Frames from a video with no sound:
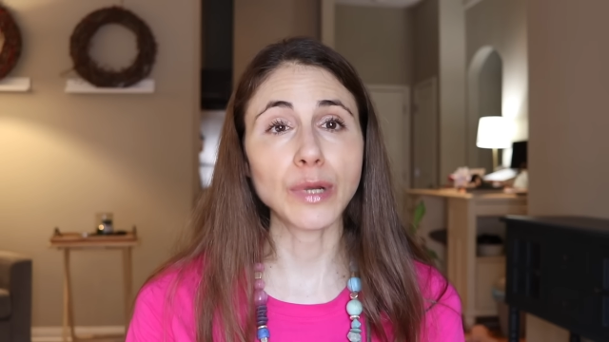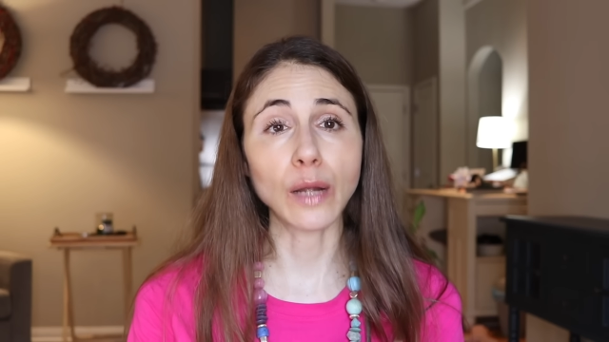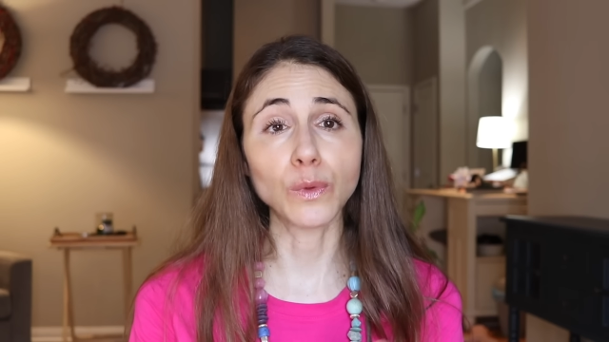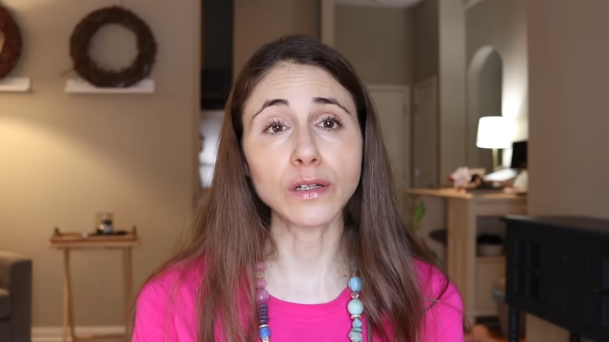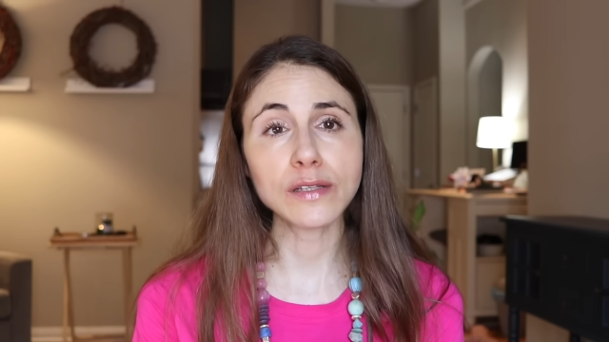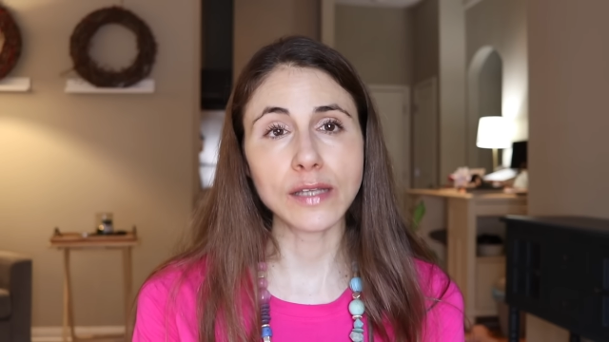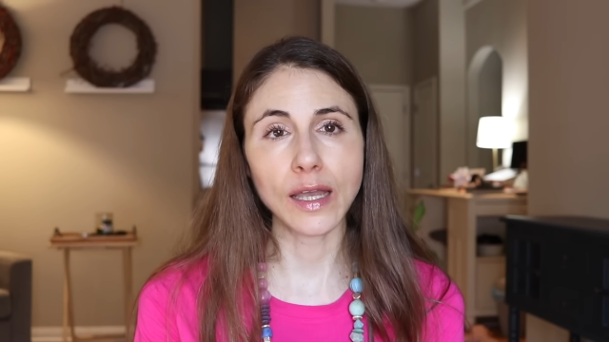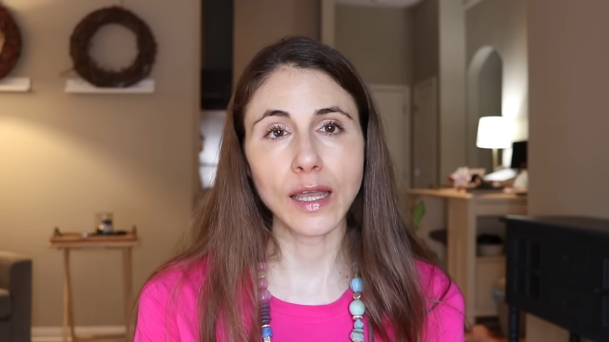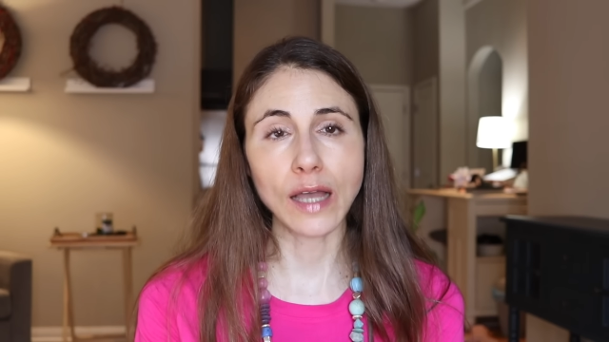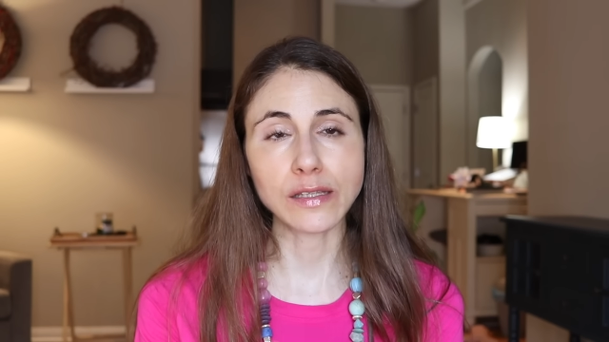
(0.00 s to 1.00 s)
But I will
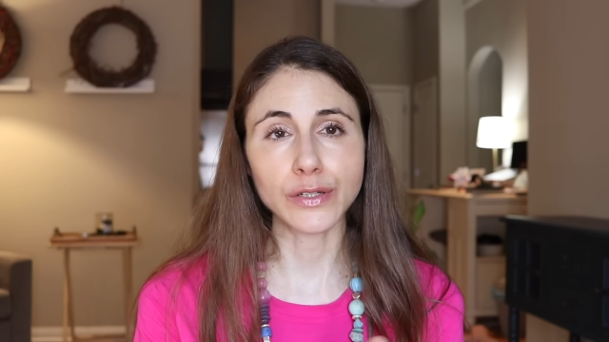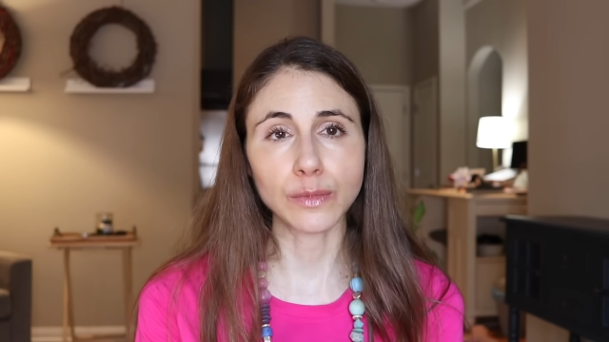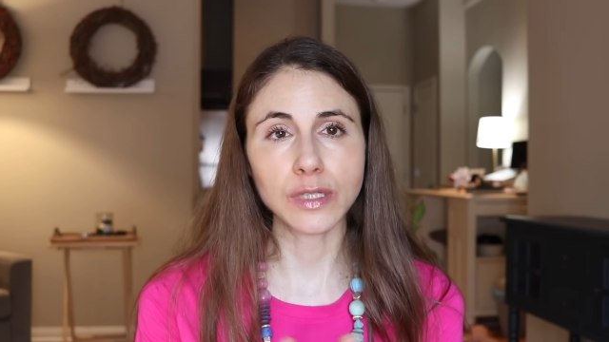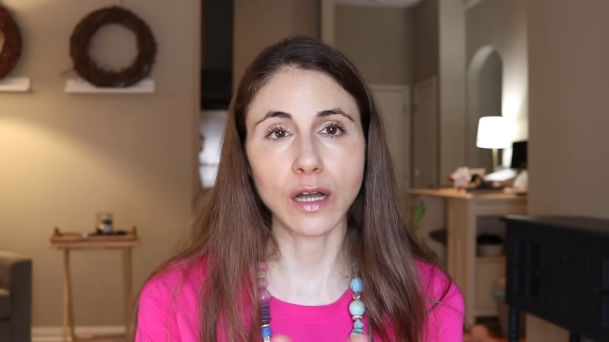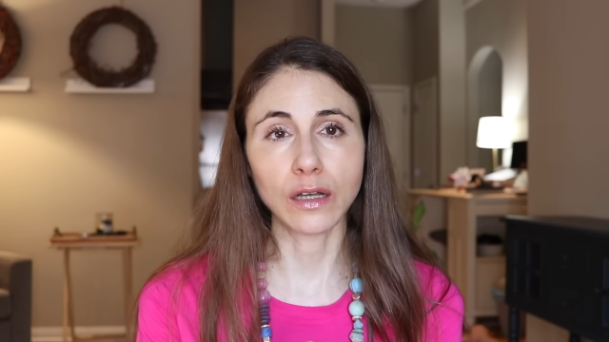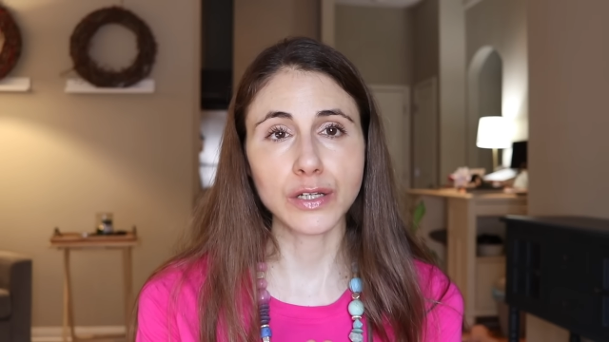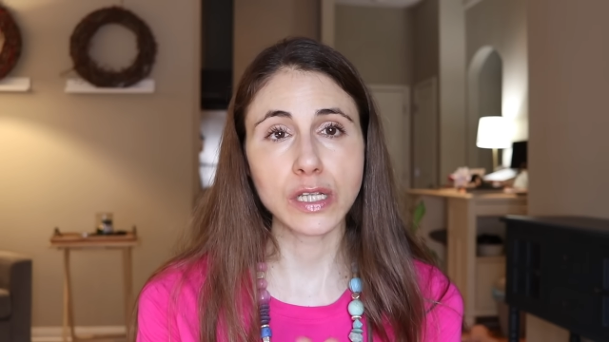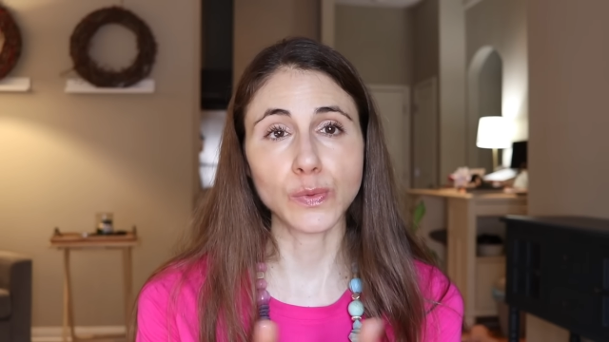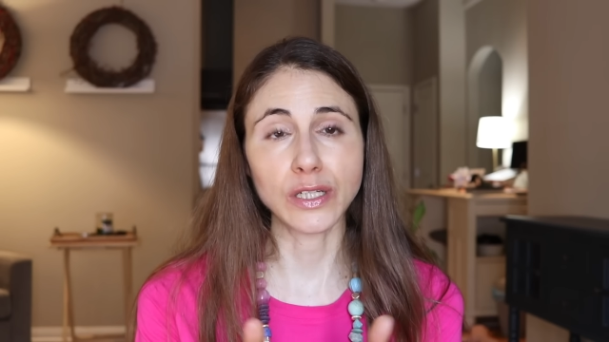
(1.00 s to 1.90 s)
say, as a dermatologist,